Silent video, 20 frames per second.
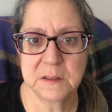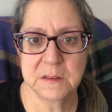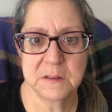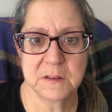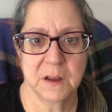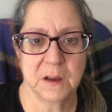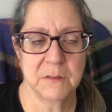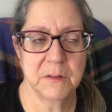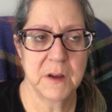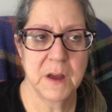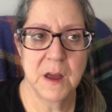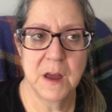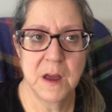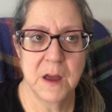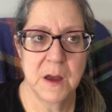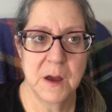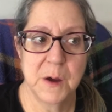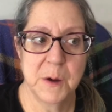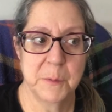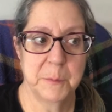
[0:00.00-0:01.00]
and stuff.
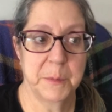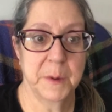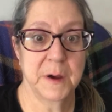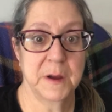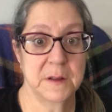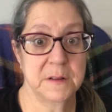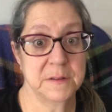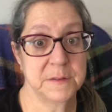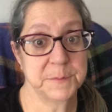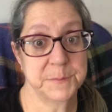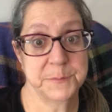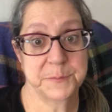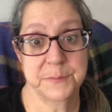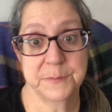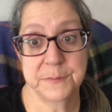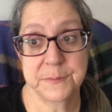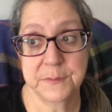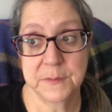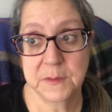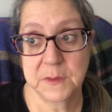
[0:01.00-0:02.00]
But,
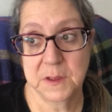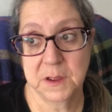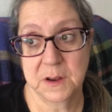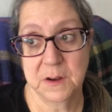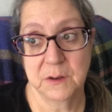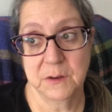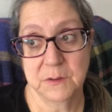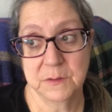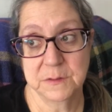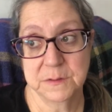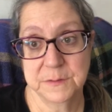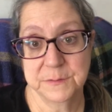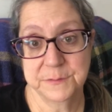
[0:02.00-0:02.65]
you know,